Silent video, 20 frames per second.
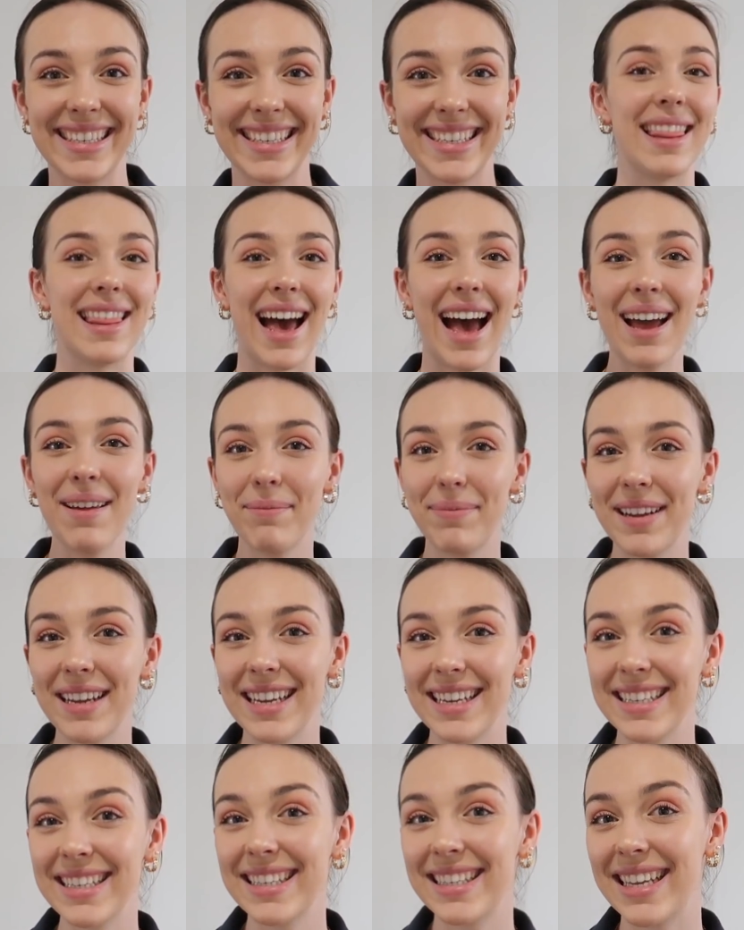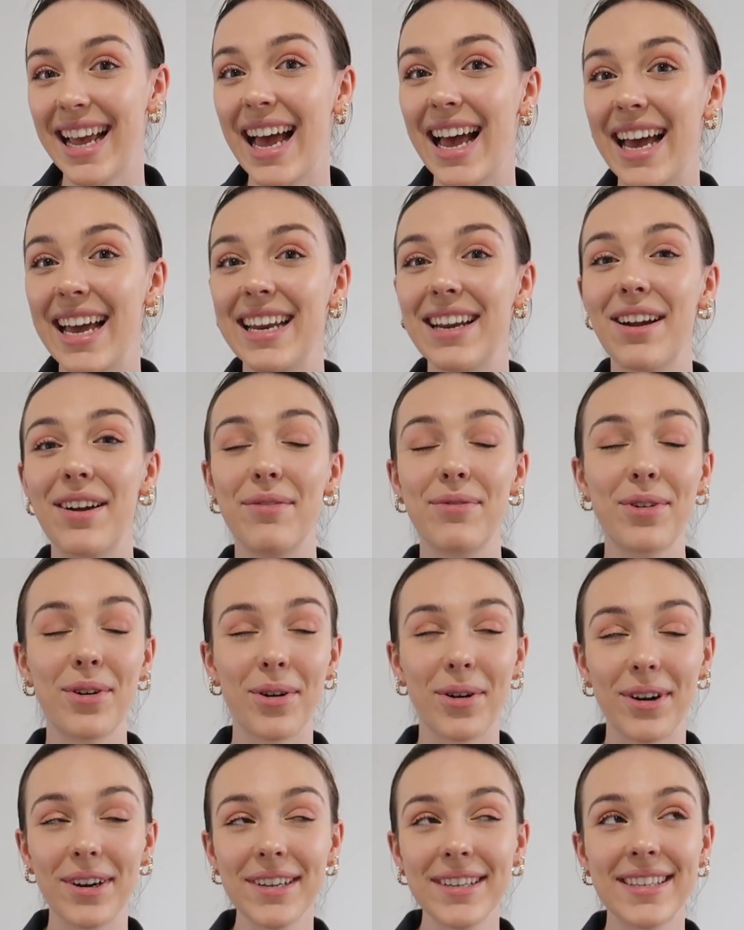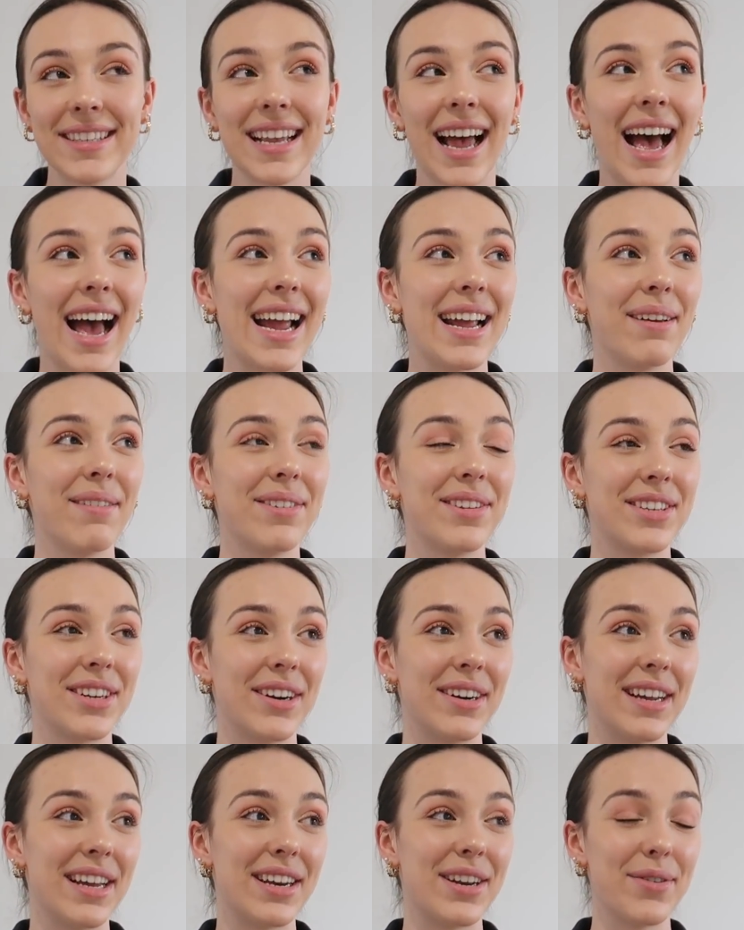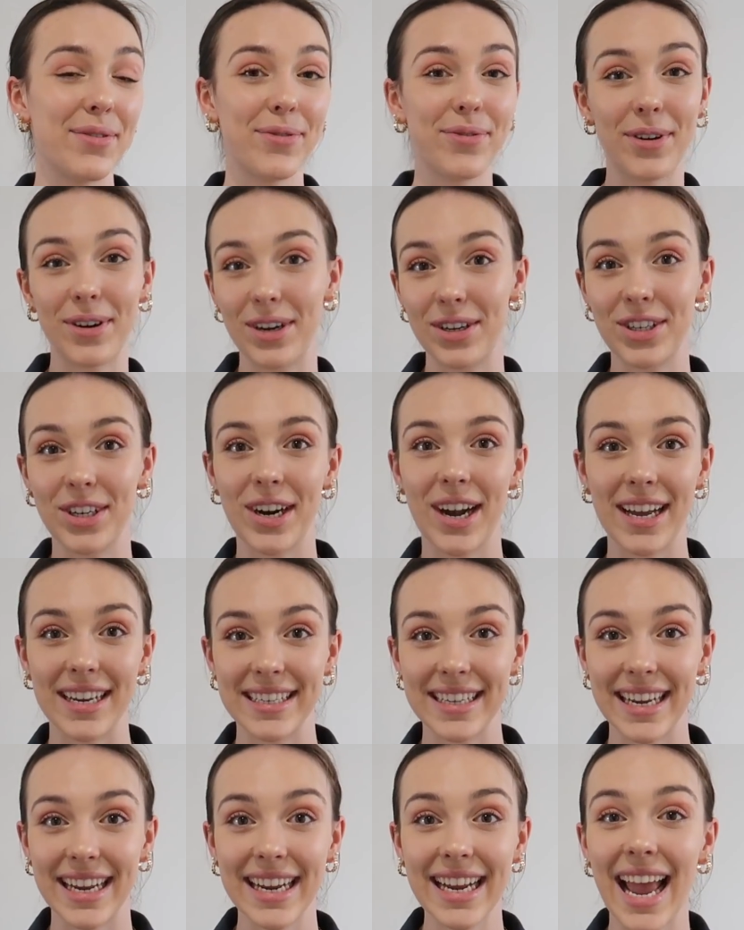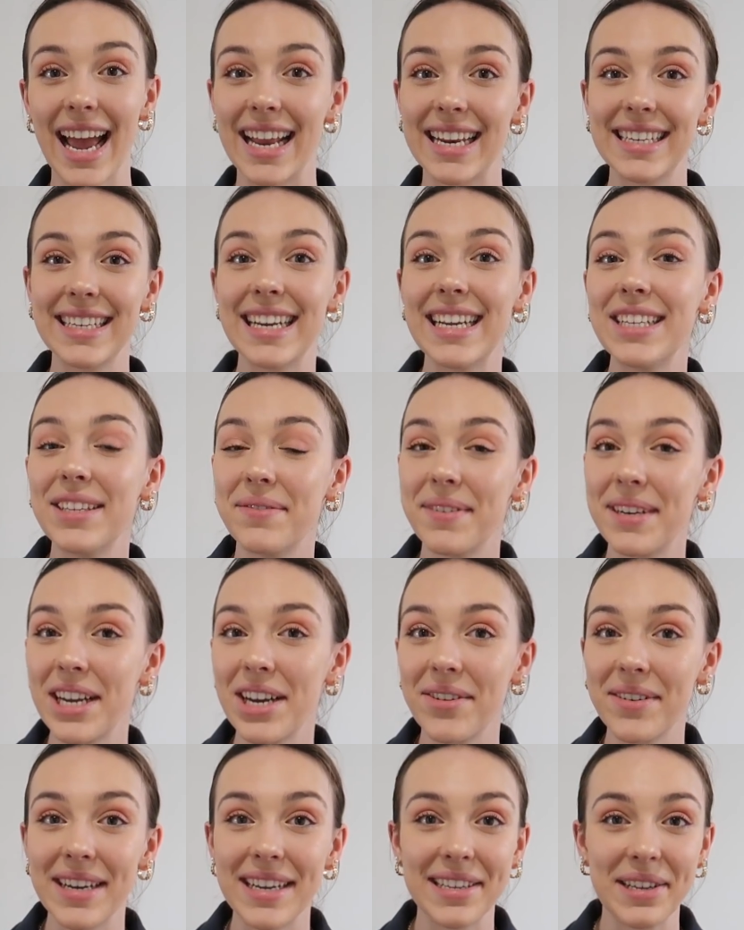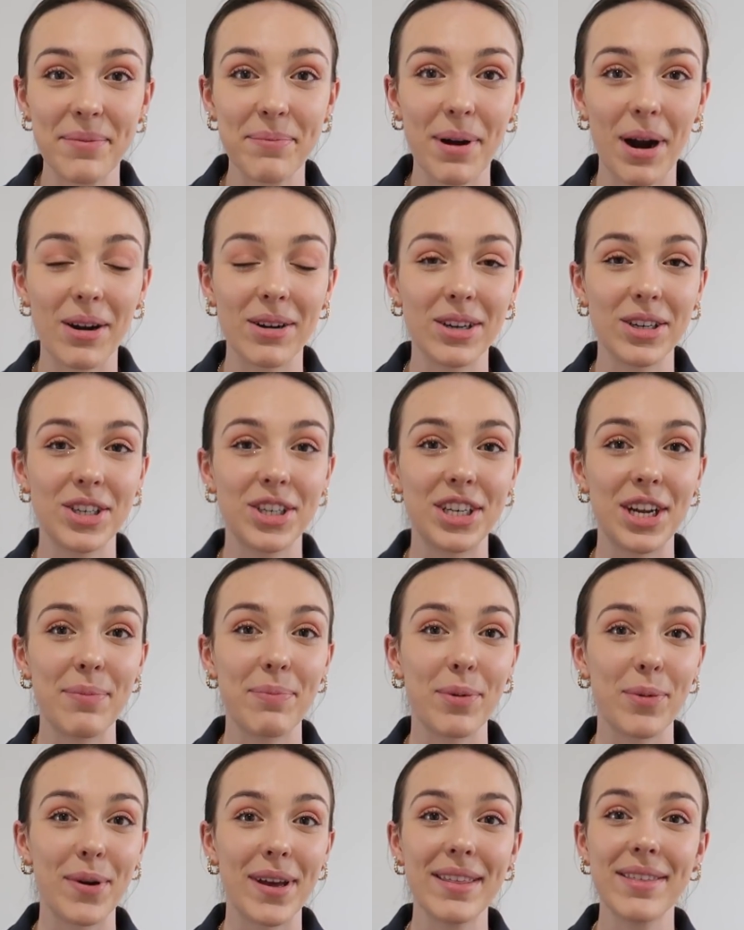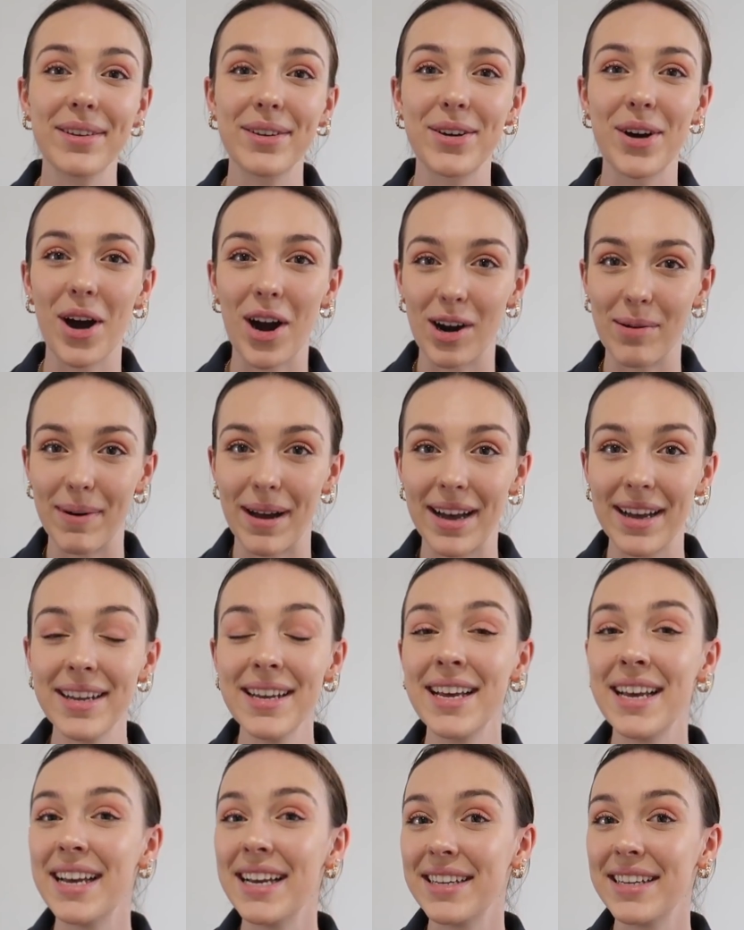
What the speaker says: That being said, of course, I have started furniture hunting, and today's video is in partnership with Karma.